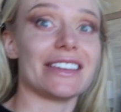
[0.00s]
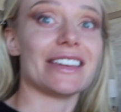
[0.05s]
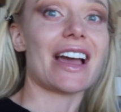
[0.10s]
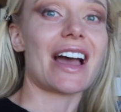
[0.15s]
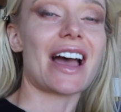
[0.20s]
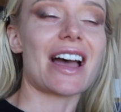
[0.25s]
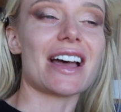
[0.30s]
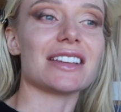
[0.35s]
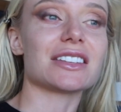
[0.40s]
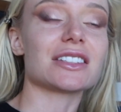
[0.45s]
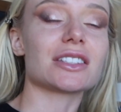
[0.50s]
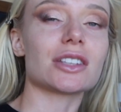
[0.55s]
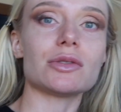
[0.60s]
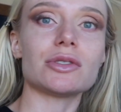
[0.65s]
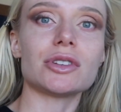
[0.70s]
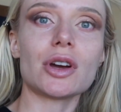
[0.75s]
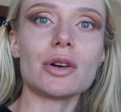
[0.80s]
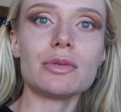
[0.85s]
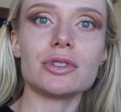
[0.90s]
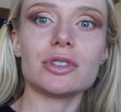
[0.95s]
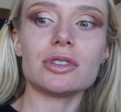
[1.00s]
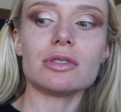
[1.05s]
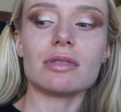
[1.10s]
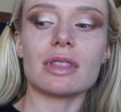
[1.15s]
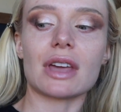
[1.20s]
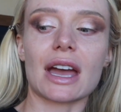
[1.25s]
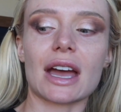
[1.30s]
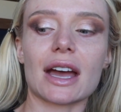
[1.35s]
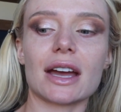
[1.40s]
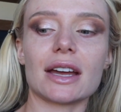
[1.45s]
yes, so don't do
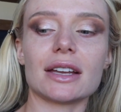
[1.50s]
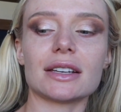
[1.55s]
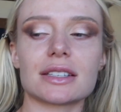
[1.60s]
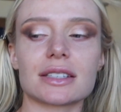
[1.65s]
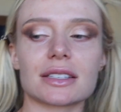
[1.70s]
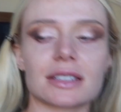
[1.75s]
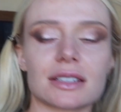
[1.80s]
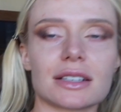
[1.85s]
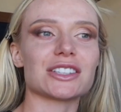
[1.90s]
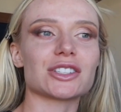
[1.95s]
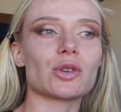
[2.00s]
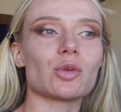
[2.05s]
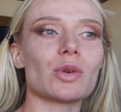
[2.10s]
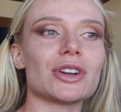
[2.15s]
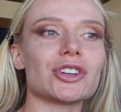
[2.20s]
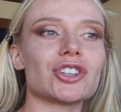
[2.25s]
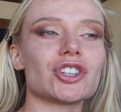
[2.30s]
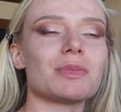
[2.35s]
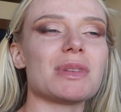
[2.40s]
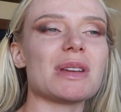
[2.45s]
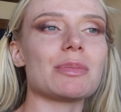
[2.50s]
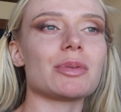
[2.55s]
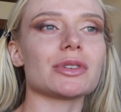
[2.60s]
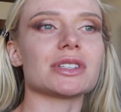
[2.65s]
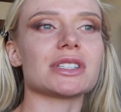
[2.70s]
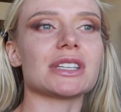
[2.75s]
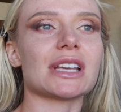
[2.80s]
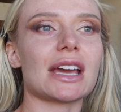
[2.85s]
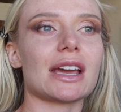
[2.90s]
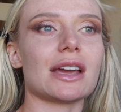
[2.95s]
that. So what should people
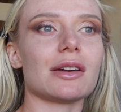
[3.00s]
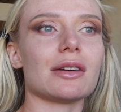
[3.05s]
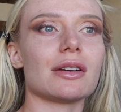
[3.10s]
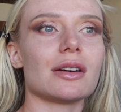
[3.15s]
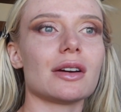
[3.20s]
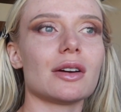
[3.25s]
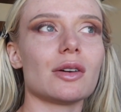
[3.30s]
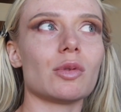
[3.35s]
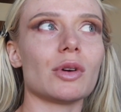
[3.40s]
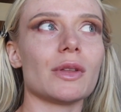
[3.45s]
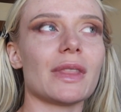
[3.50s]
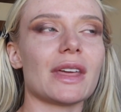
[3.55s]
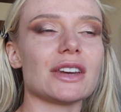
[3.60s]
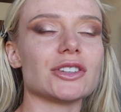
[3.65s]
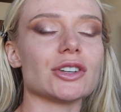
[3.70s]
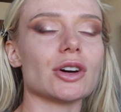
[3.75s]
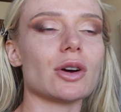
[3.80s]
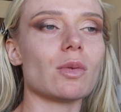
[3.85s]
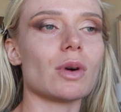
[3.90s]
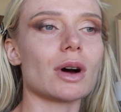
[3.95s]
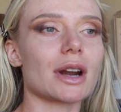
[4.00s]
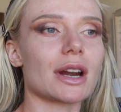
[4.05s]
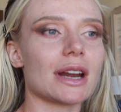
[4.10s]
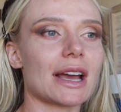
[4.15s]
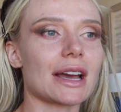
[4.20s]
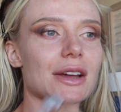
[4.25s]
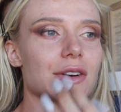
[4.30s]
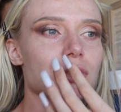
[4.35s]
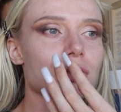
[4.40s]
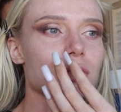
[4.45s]
say when they don't want a
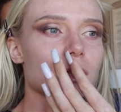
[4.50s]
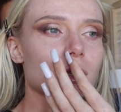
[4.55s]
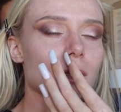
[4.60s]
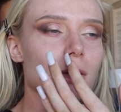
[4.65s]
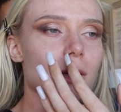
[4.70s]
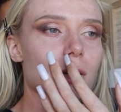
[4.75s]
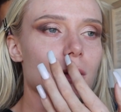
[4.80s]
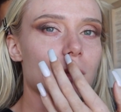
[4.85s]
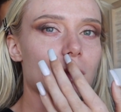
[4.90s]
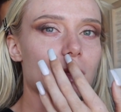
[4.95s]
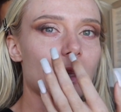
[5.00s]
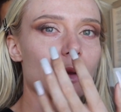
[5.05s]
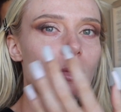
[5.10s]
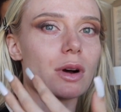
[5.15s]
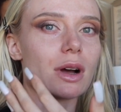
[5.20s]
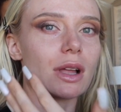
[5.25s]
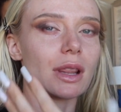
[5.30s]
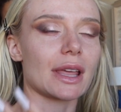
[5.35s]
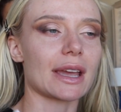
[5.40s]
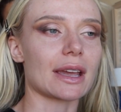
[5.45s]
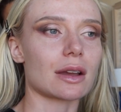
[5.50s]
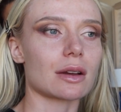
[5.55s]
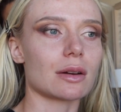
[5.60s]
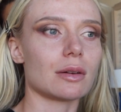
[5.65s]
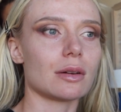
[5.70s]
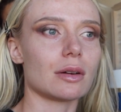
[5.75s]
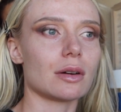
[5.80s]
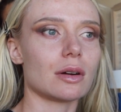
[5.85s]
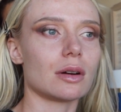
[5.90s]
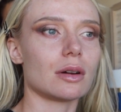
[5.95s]
natural look, but they want like
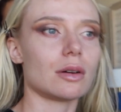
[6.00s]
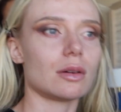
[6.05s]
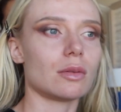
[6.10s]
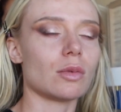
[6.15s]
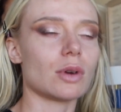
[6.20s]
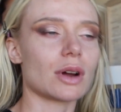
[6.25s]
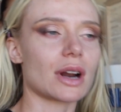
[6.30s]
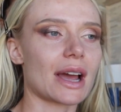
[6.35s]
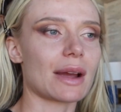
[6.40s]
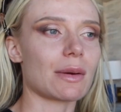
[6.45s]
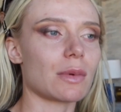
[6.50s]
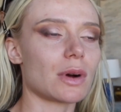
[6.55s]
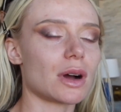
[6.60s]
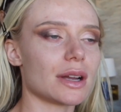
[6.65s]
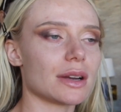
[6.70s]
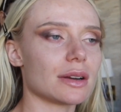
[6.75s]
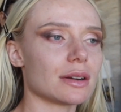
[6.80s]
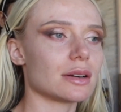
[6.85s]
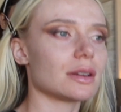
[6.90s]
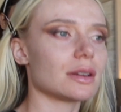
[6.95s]
what I want.